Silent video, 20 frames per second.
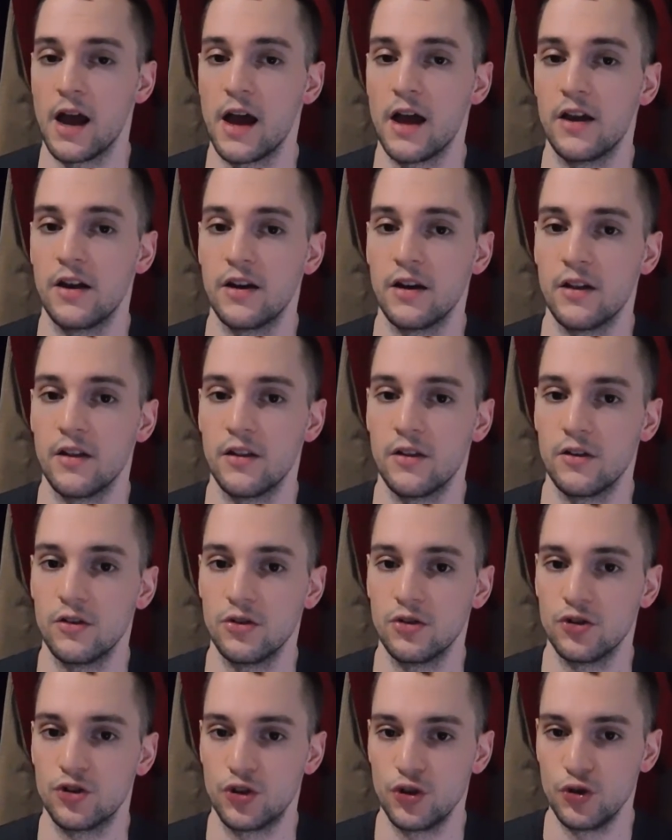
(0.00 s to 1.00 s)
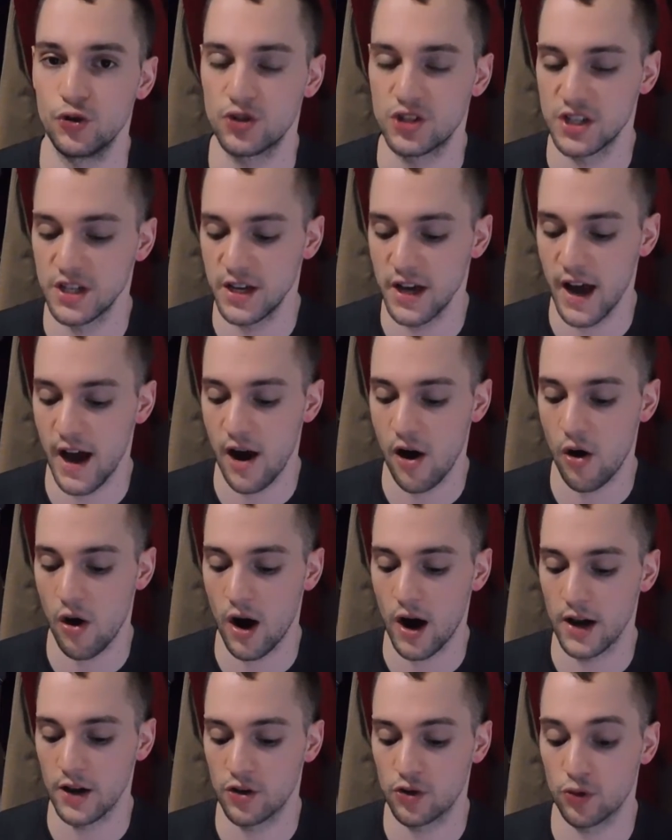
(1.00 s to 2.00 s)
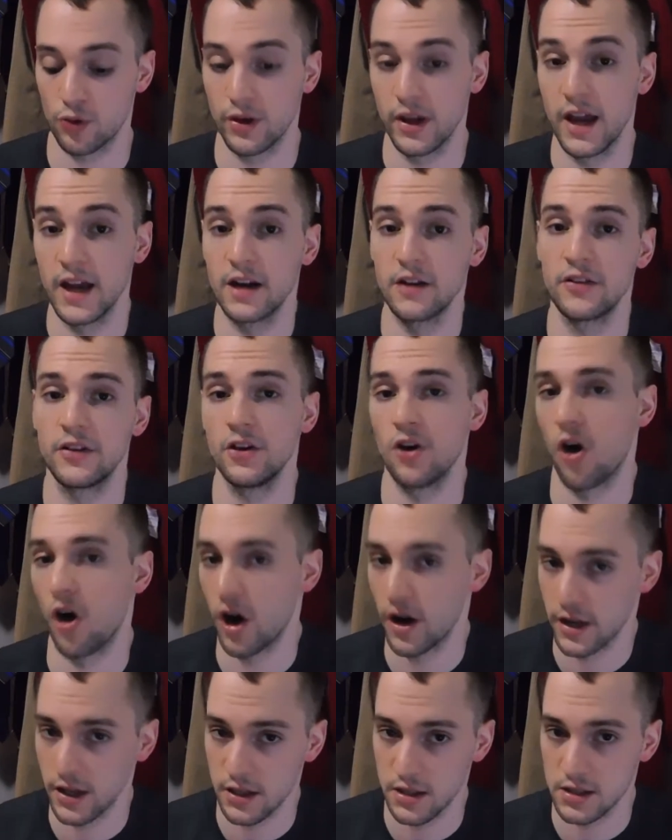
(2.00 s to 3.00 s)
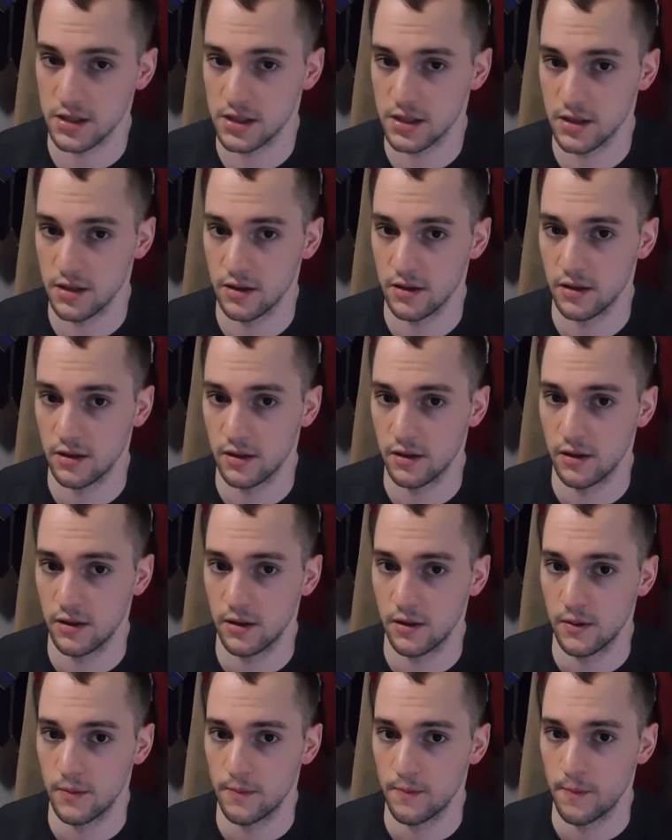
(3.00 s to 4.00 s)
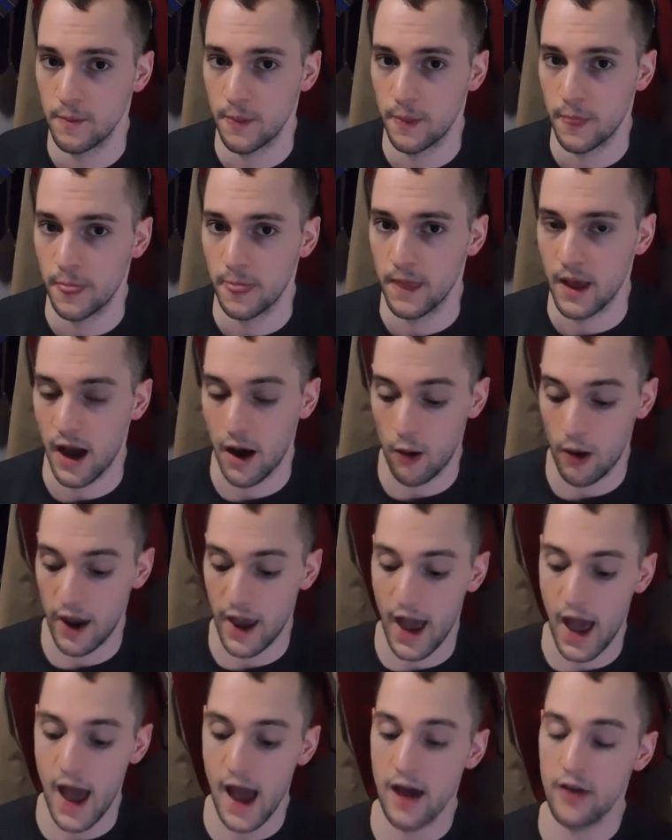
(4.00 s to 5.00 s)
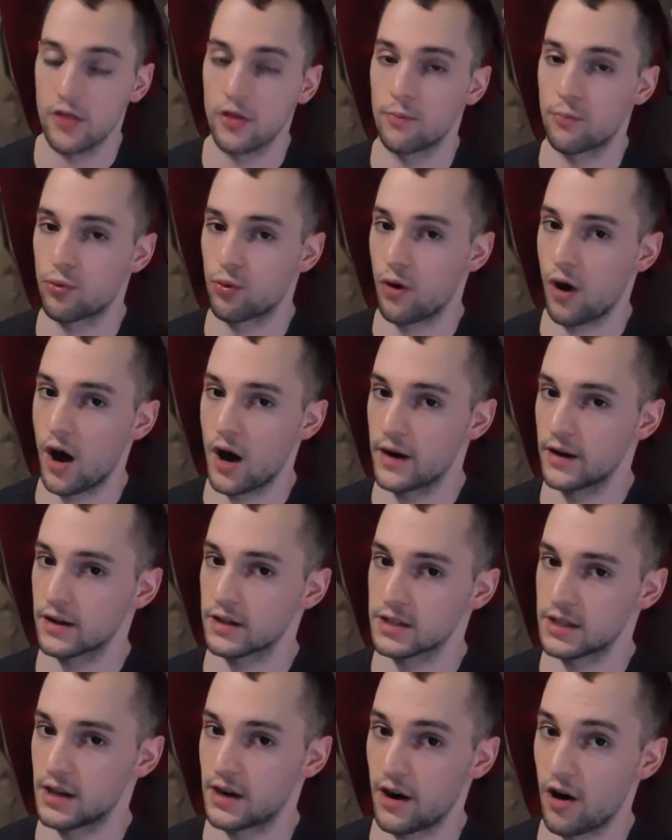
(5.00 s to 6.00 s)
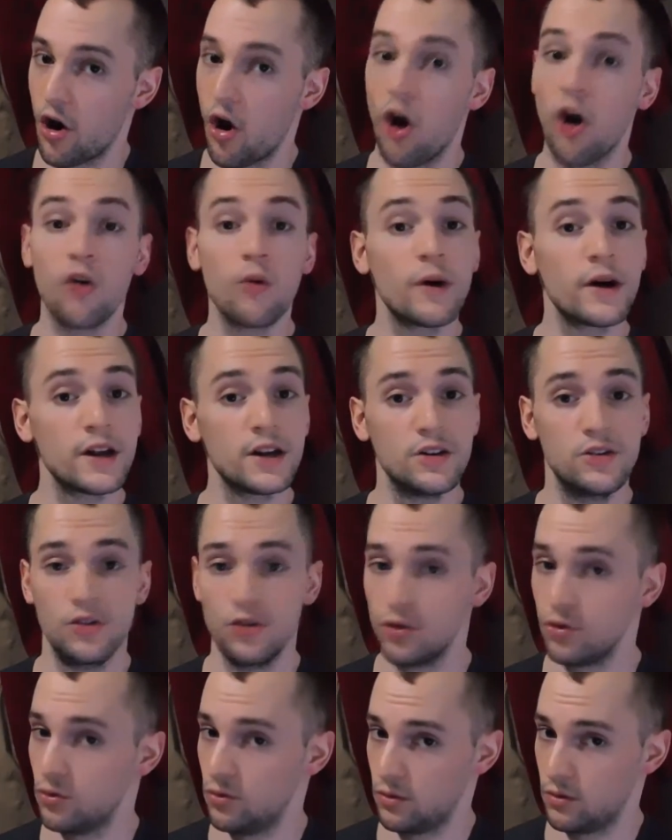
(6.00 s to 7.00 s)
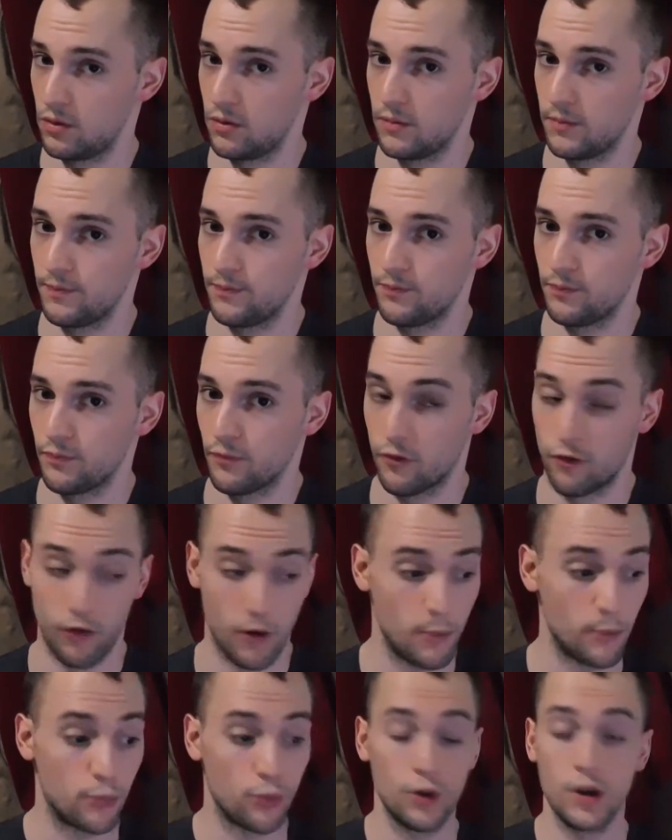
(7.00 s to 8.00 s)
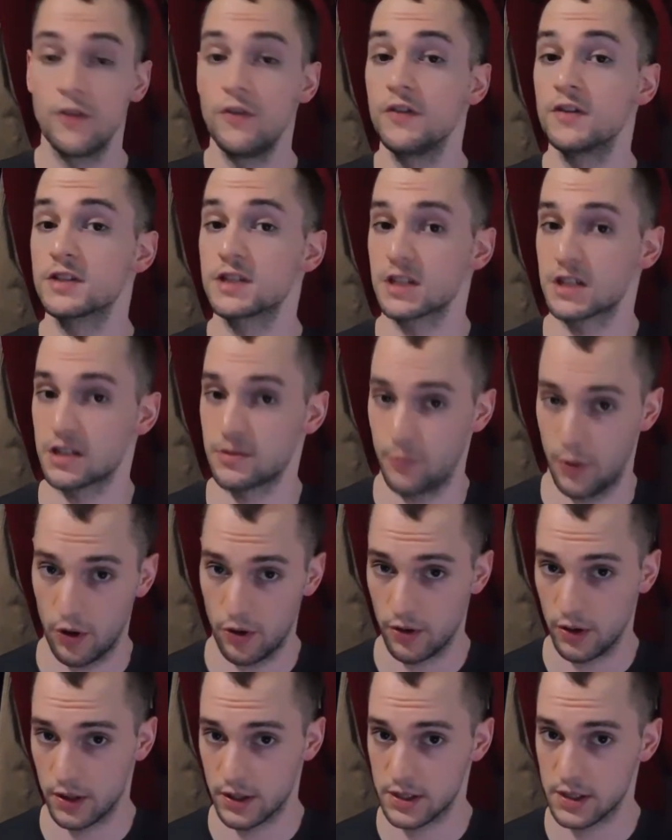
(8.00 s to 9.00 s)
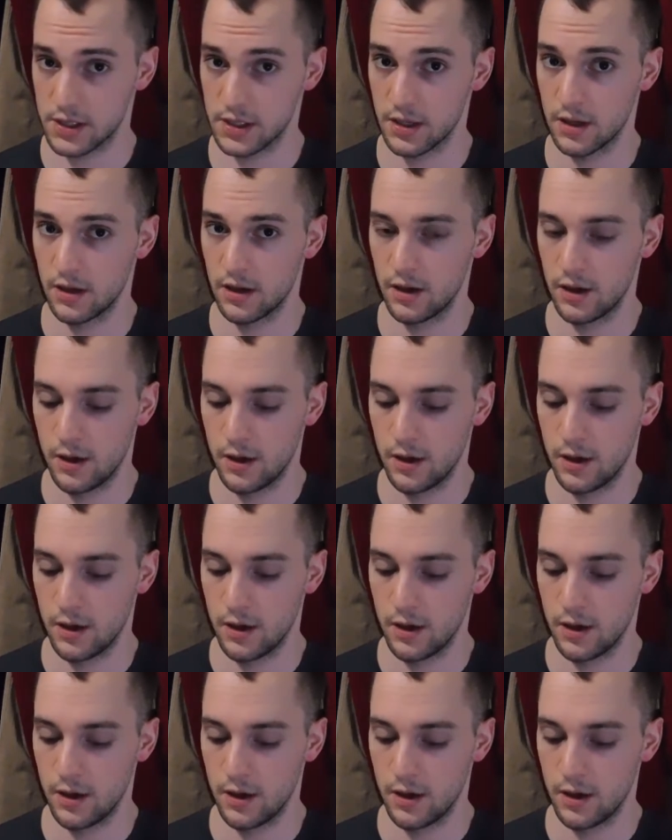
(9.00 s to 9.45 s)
And do you see how I created the audience? How I had the products that I already knew from previous experience.